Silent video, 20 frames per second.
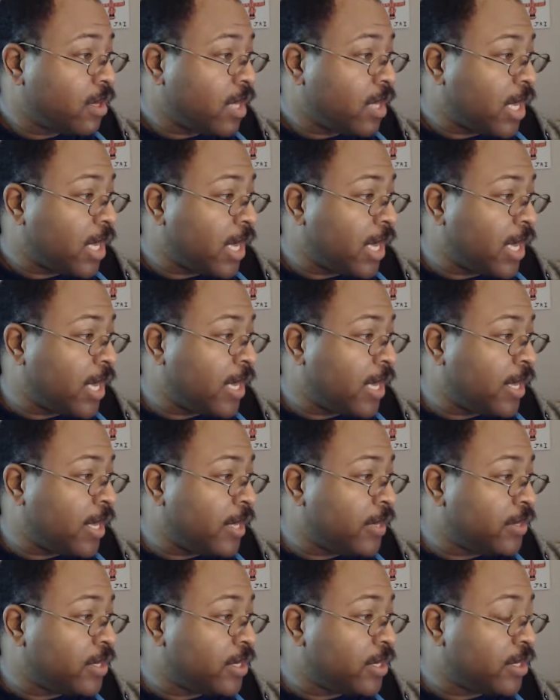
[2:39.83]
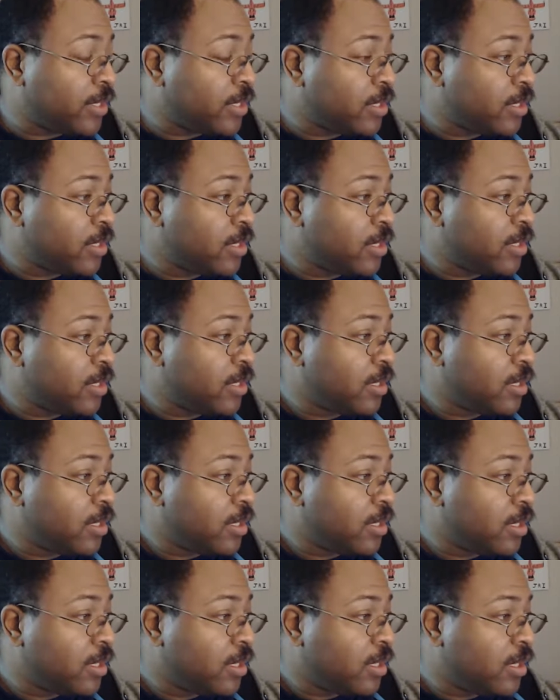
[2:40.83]
And
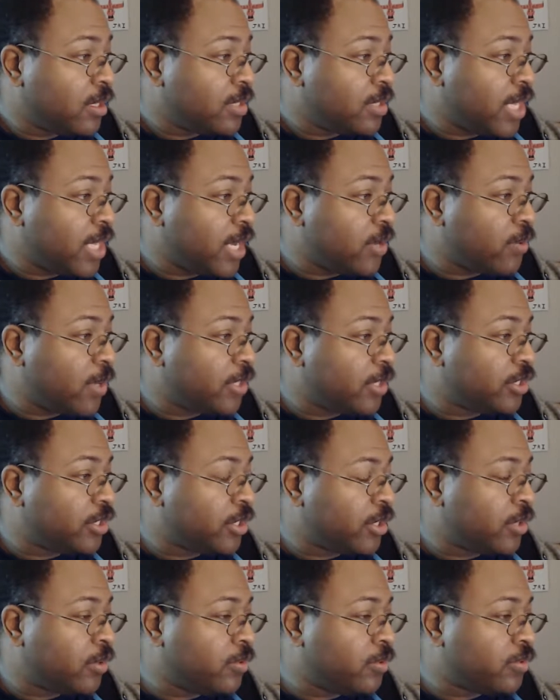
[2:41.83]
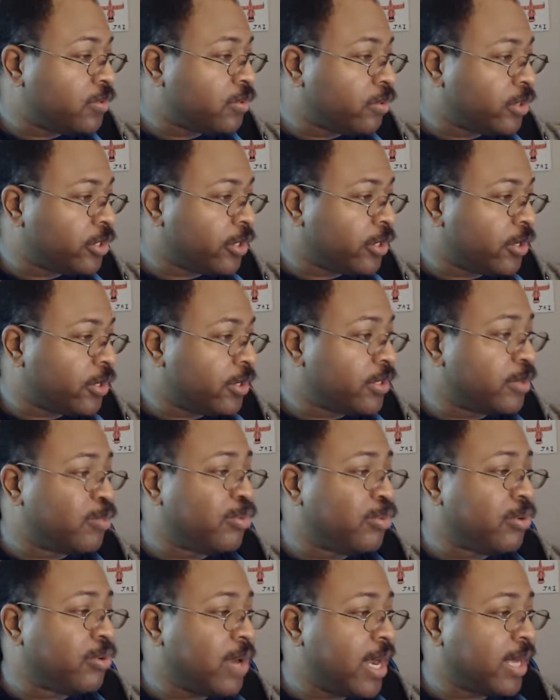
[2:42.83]
Daquan Jones returned to
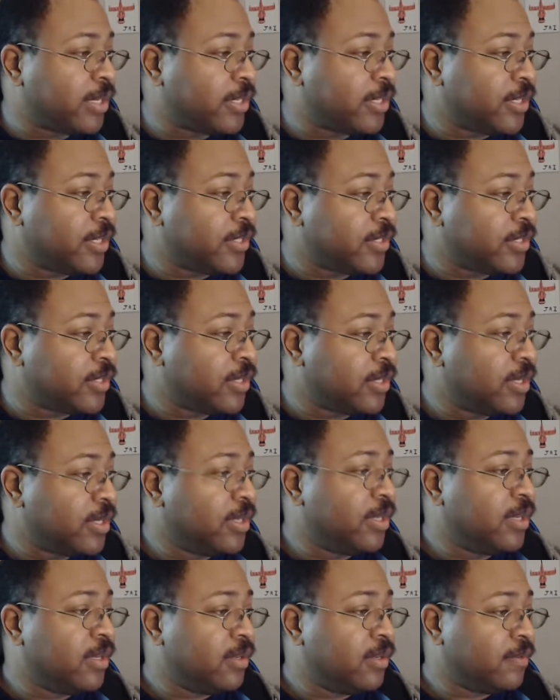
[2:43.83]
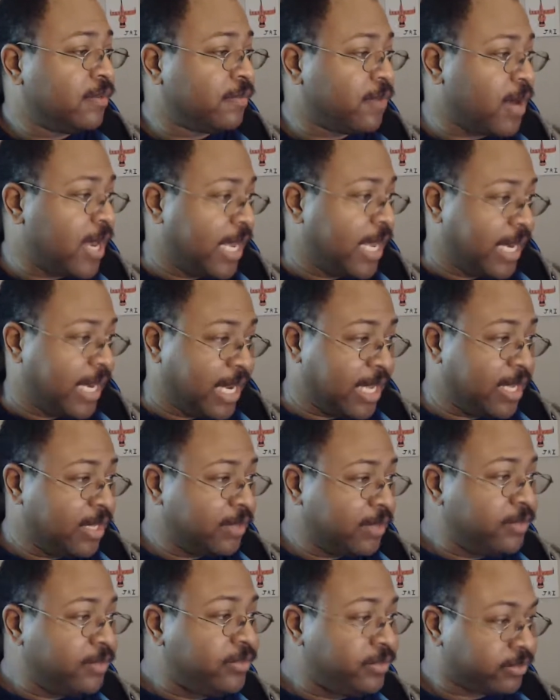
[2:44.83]
practice Friday,
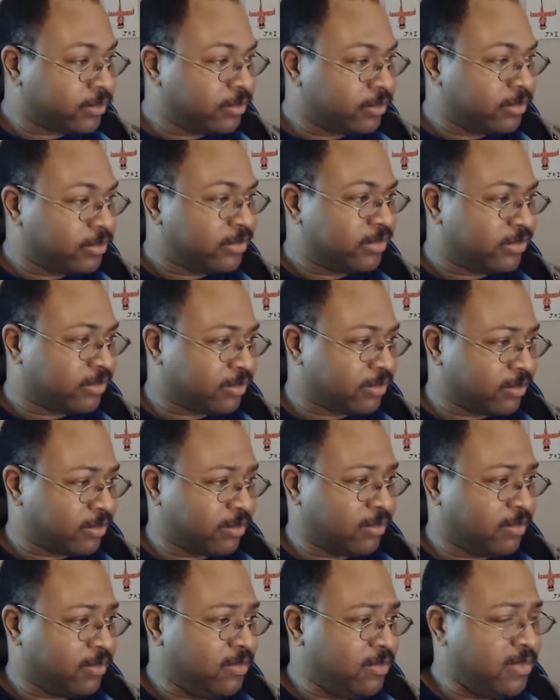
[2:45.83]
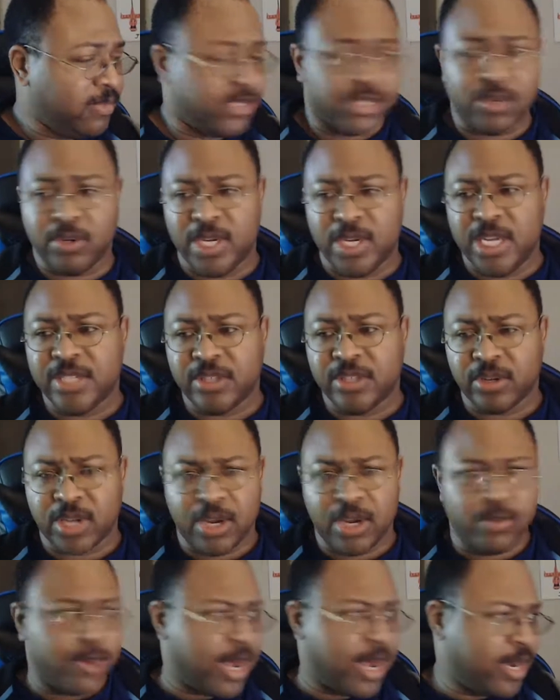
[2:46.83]
so he's
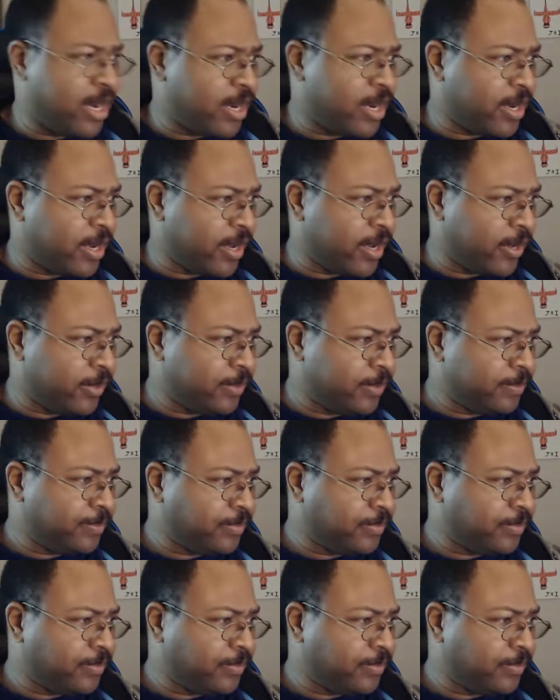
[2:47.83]
looking ready to go.